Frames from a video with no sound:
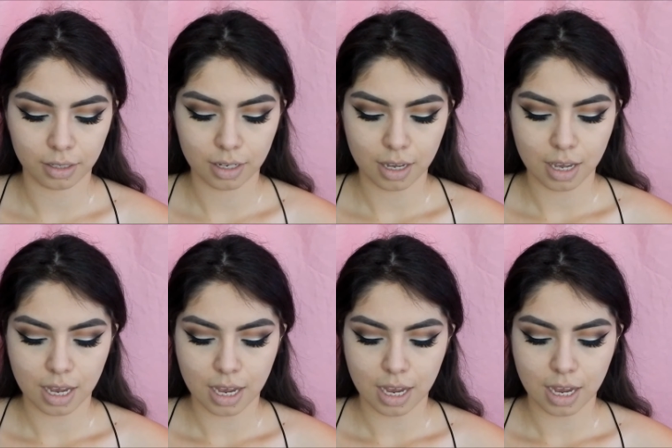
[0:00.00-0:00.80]
Looks
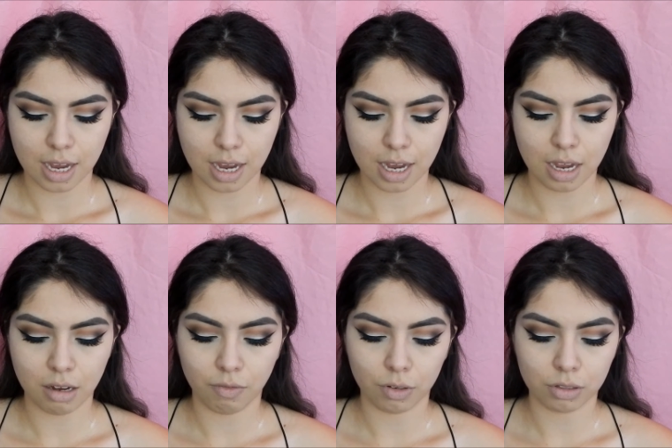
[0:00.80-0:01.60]
like me. And
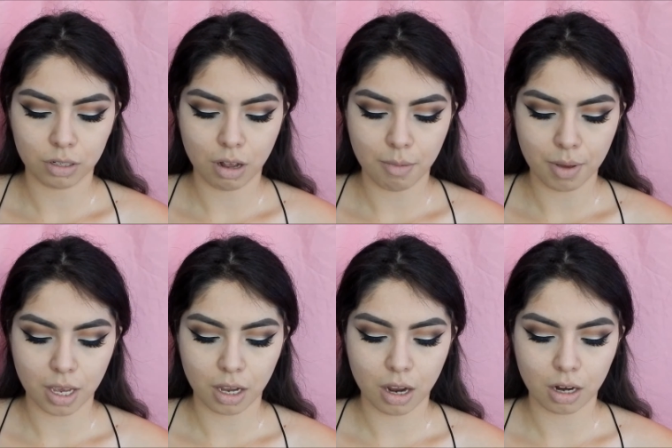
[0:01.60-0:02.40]
if you saw my
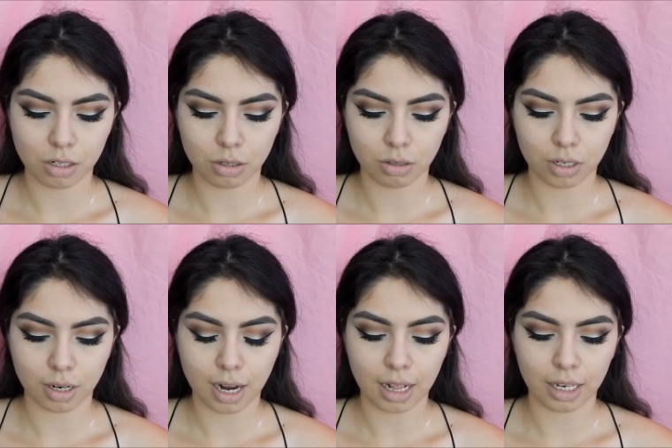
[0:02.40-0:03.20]
contour,
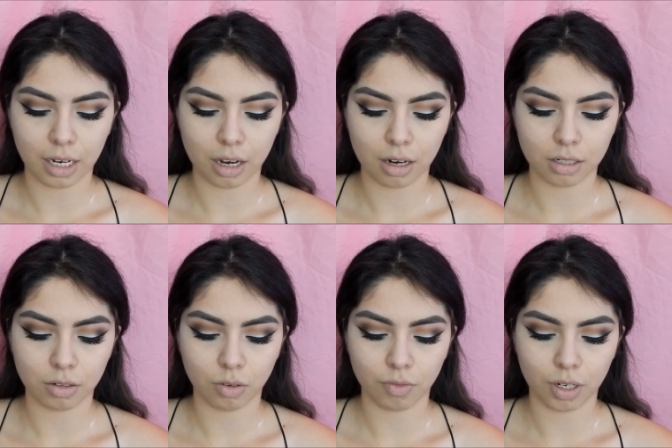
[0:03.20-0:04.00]
highlight and
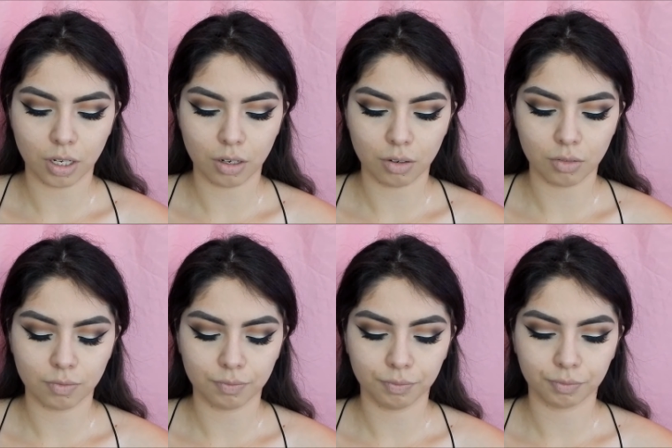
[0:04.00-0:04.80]
contour video,
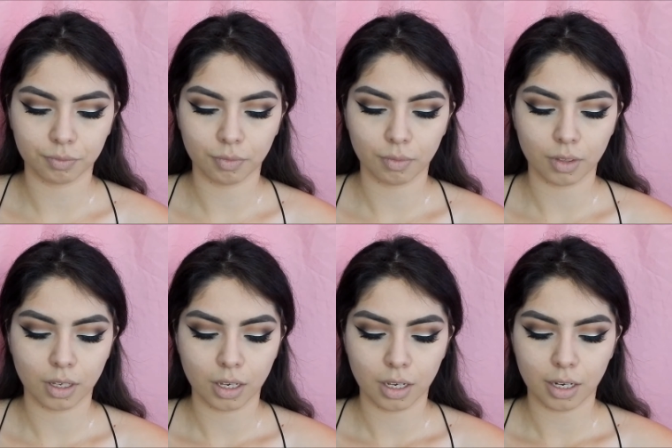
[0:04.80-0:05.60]

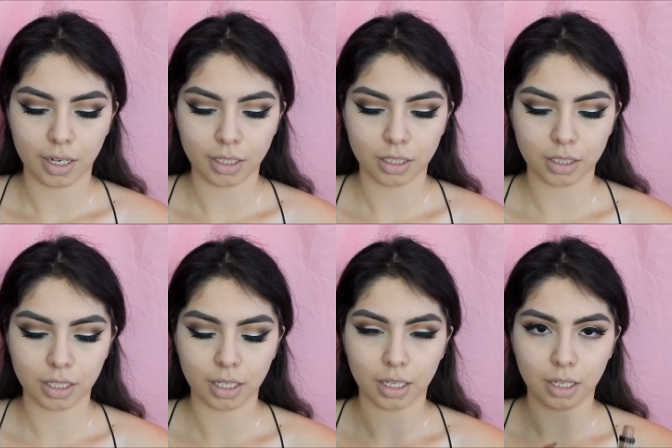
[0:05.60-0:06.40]
I just
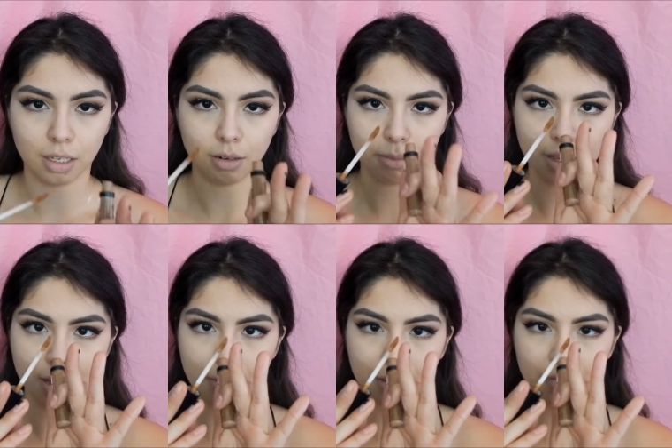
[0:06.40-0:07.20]
take a little bit
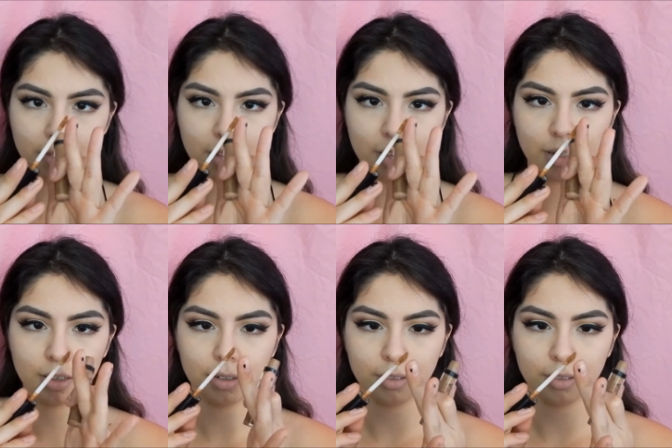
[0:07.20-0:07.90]
on my finger.